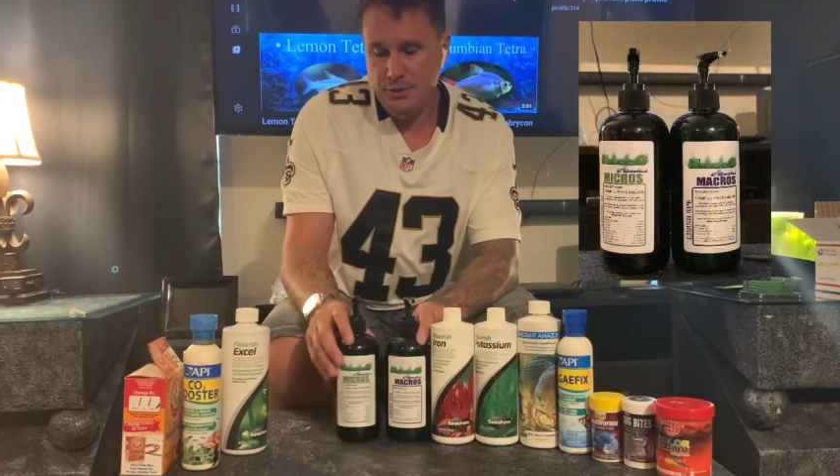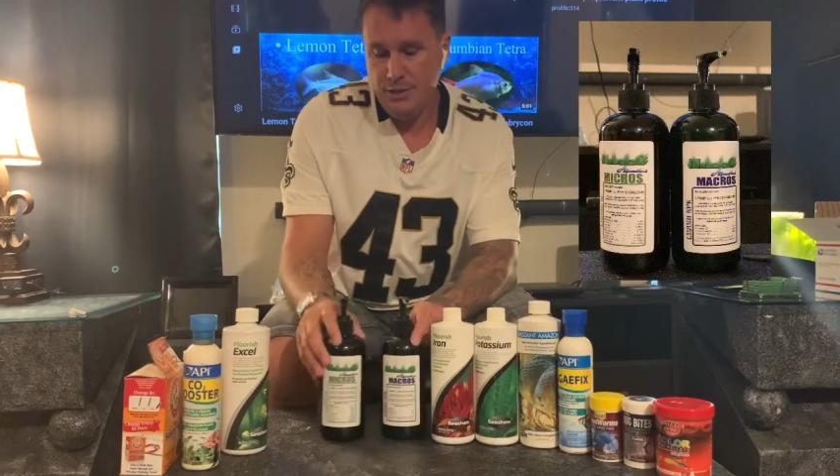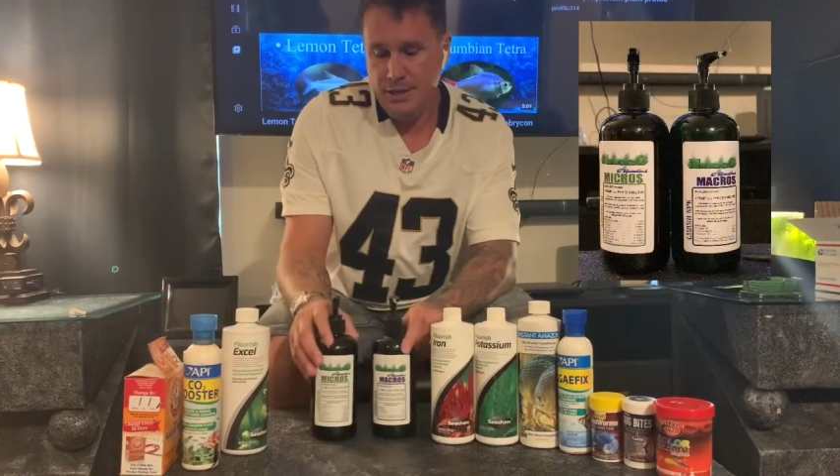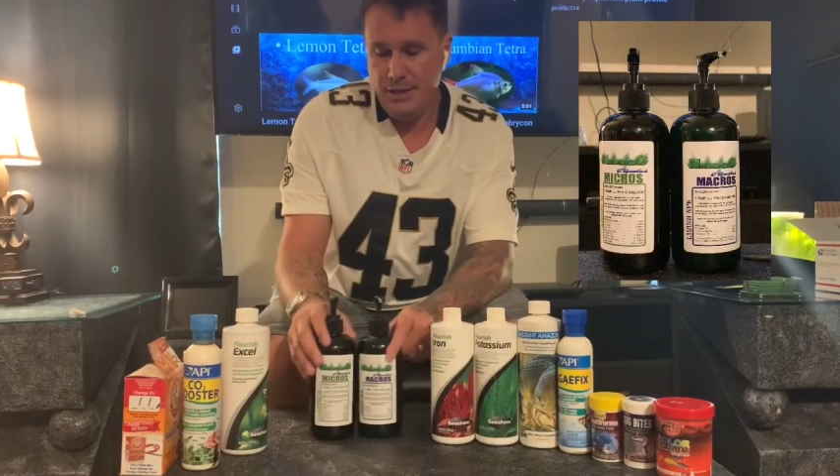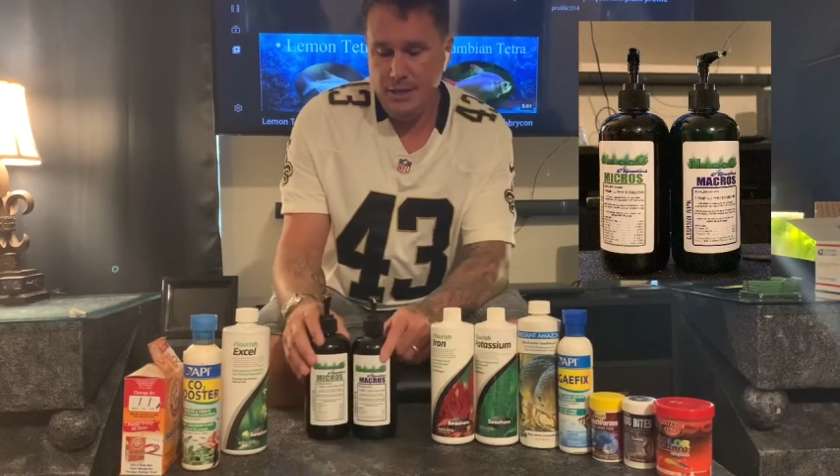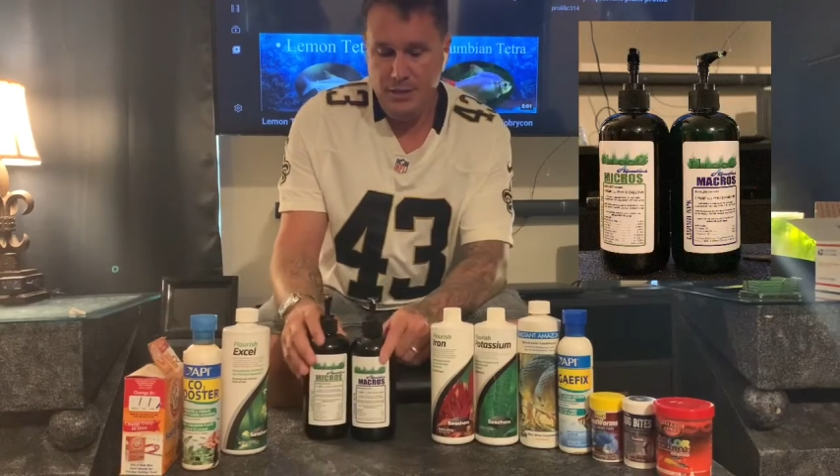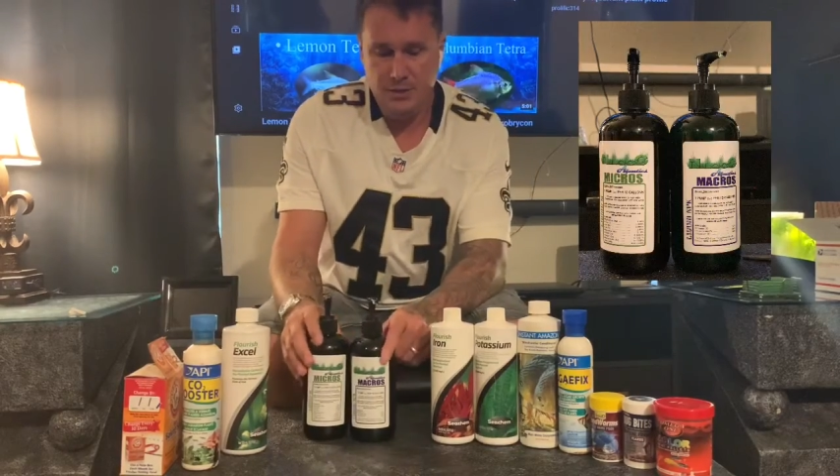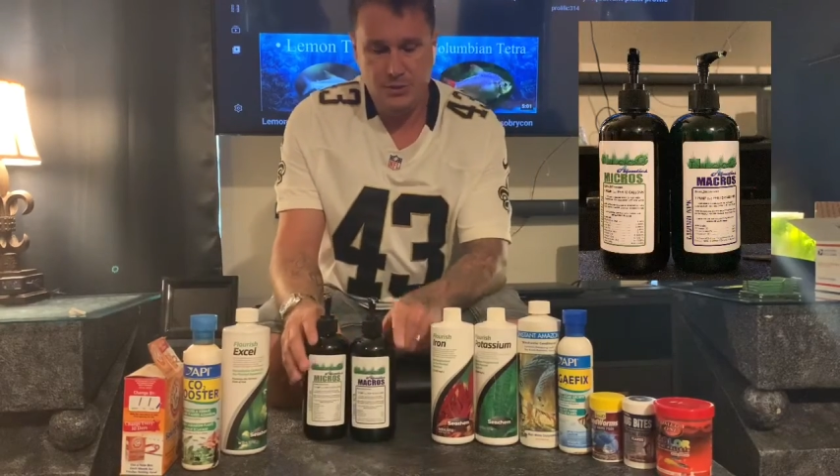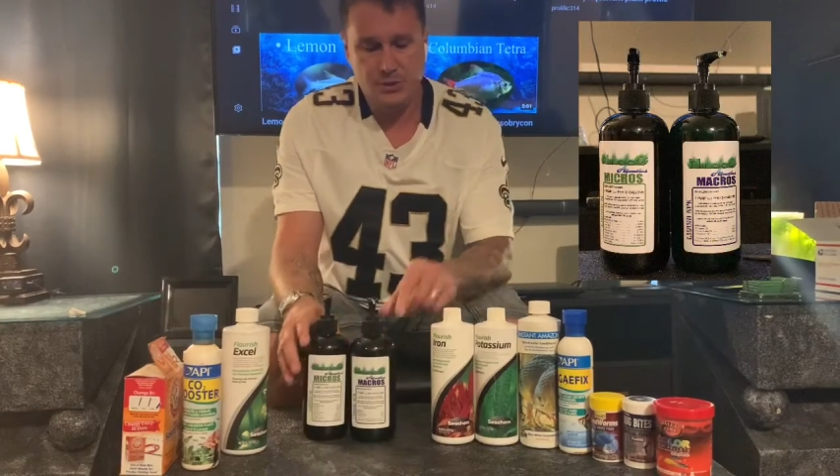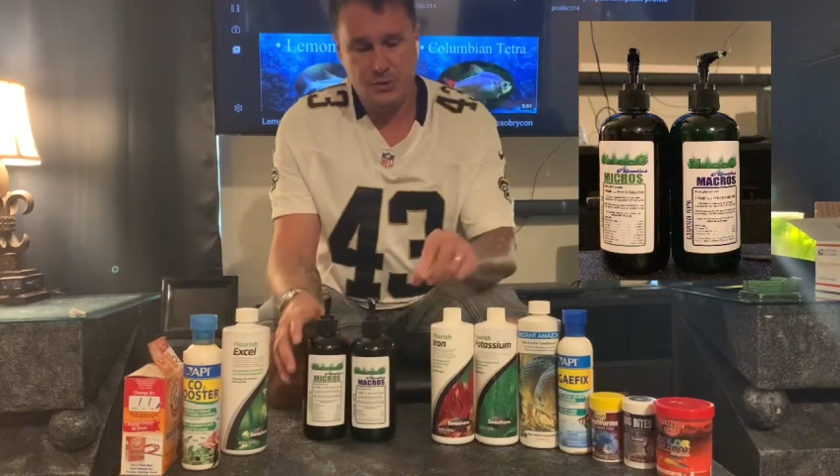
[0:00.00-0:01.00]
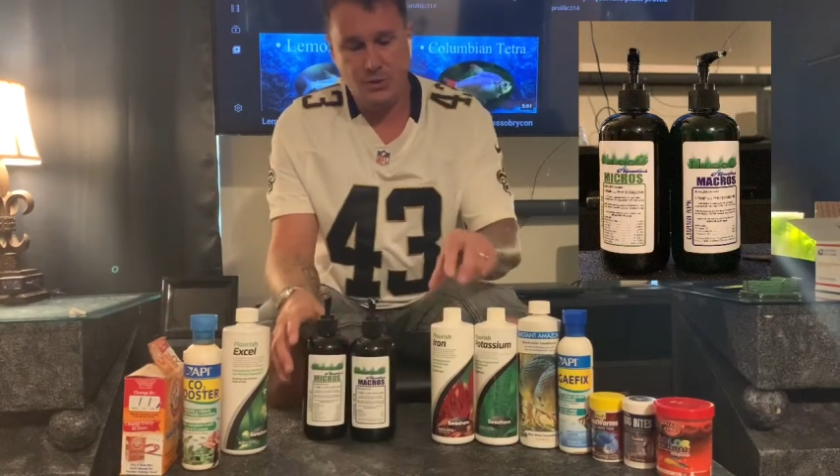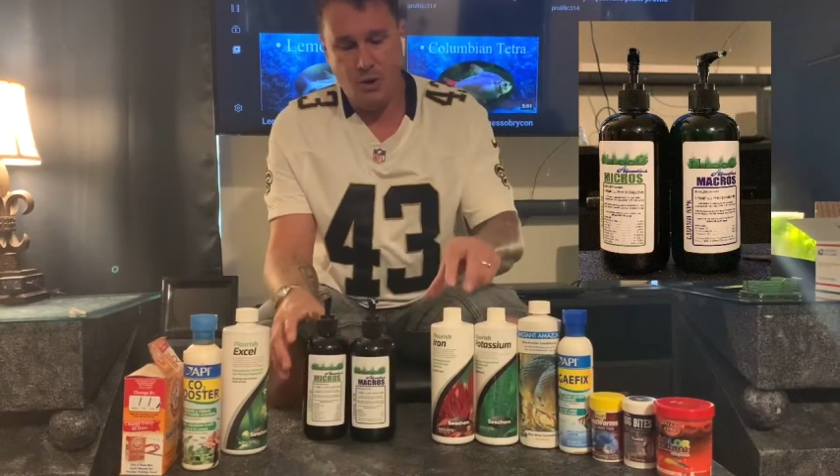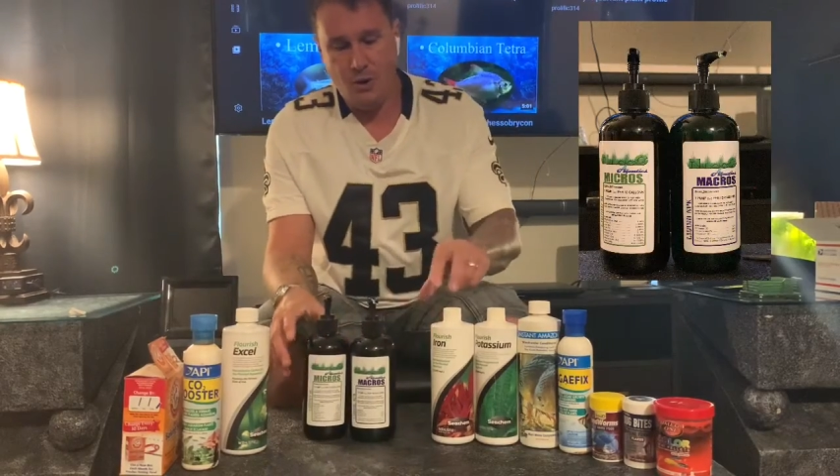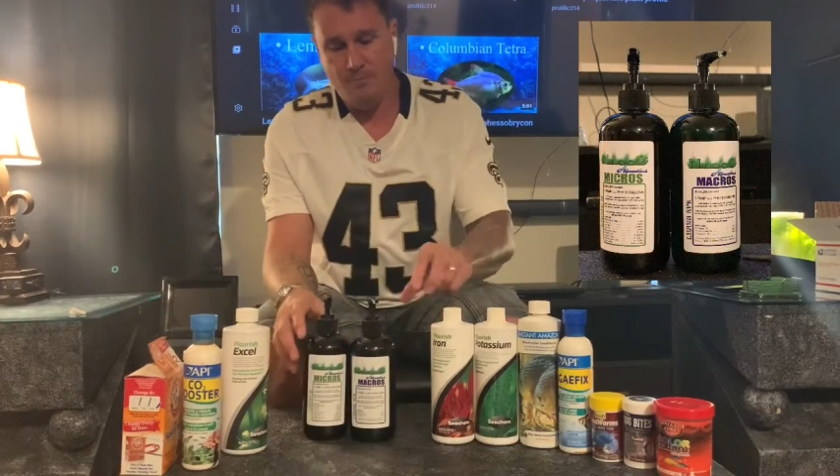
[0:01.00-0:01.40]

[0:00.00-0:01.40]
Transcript: These are